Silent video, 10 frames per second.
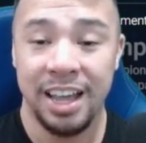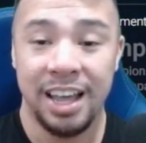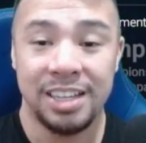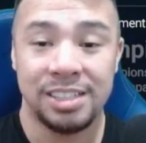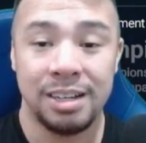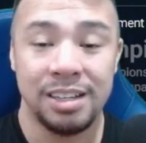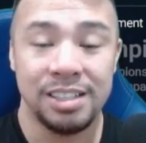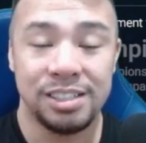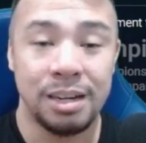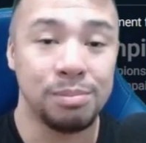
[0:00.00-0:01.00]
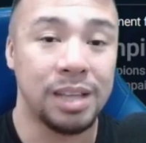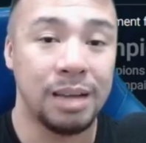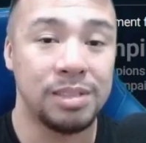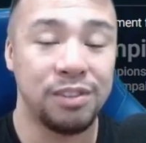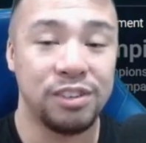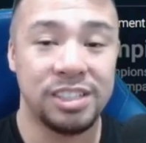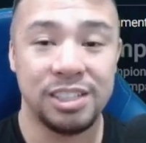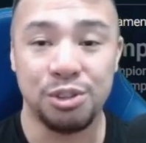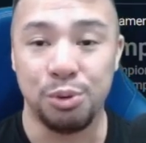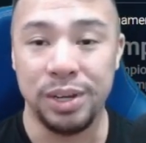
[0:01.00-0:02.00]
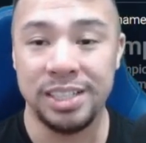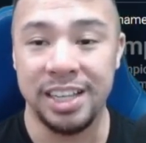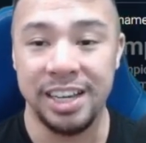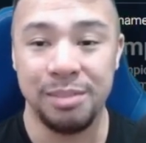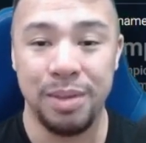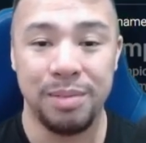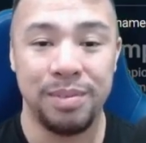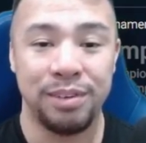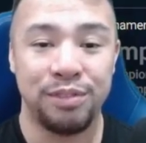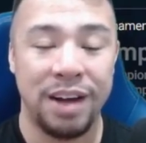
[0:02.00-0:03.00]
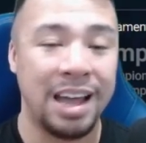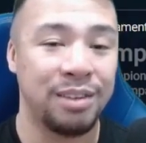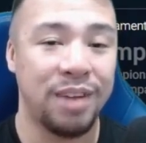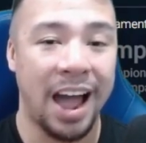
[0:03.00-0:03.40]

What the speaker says: sometimes if you just squeeze in maybe 5